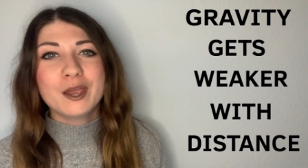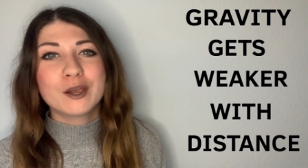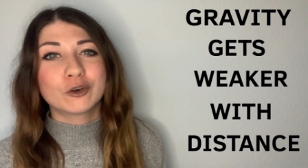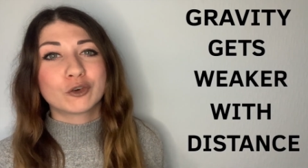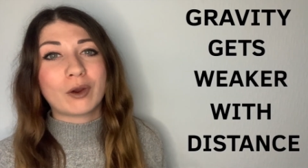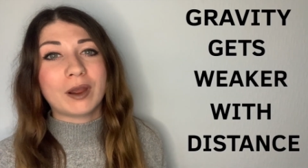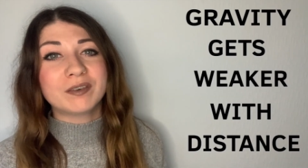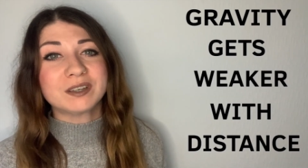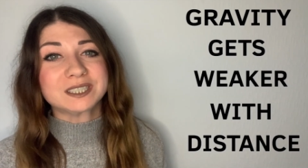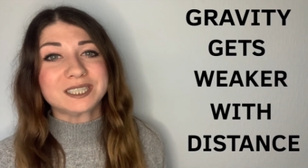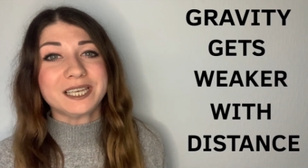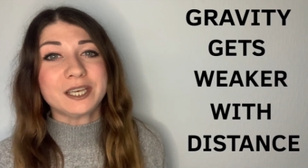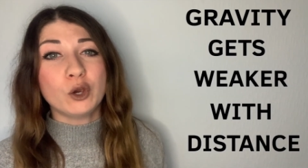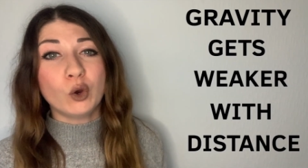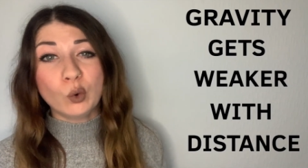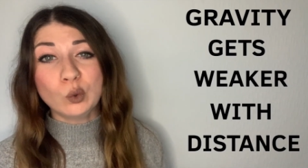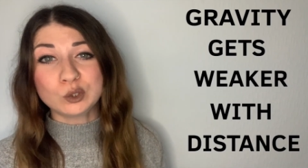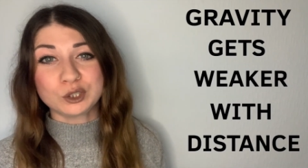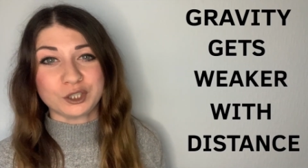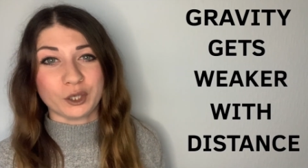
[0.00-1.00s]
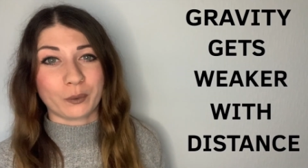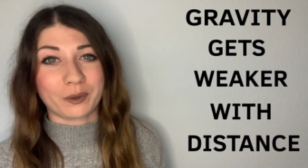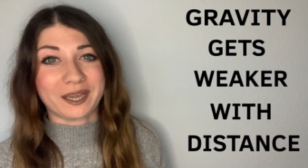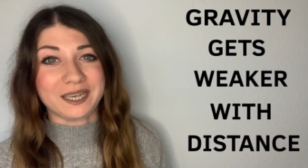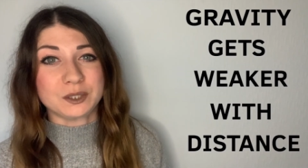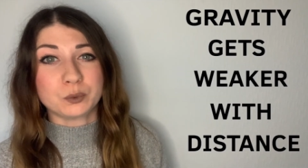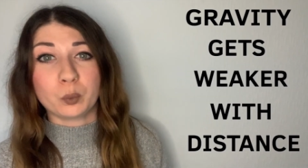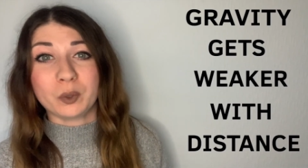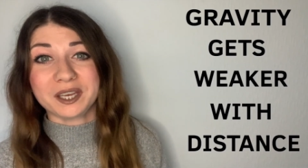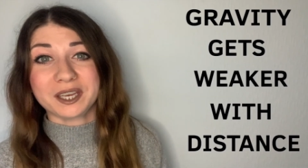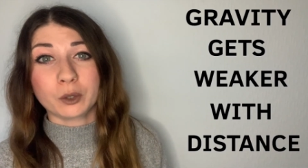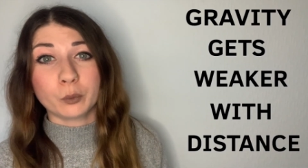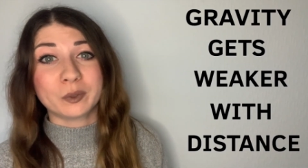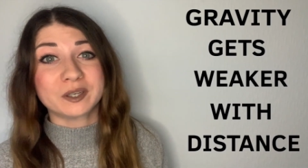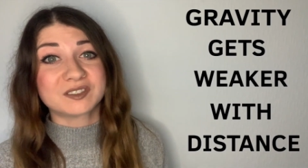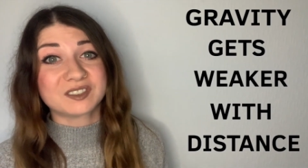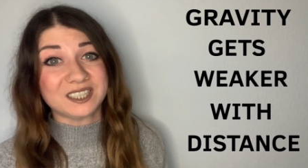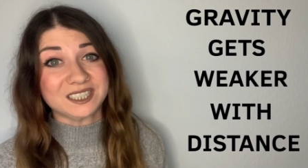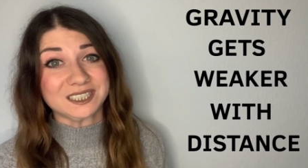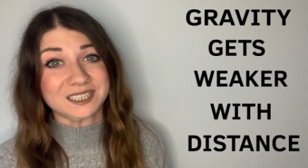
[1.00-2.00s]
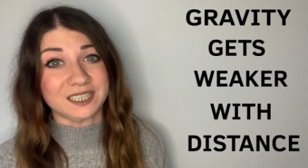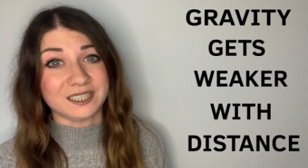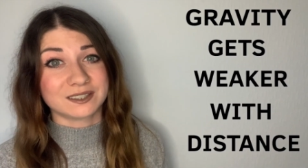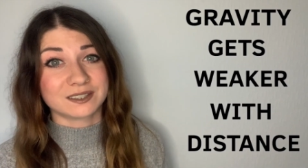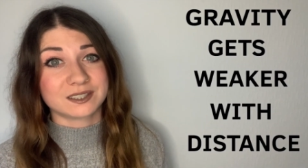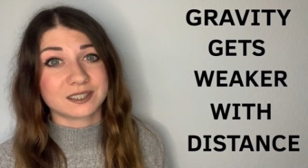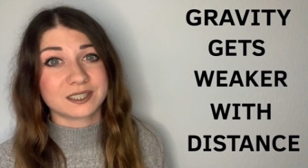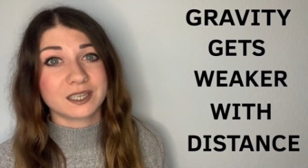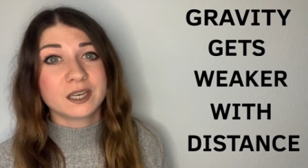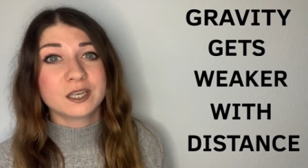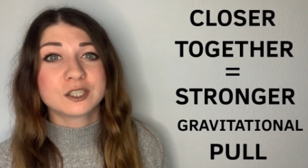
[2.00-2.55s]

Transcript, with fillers: Gravity also gets weaker with distance,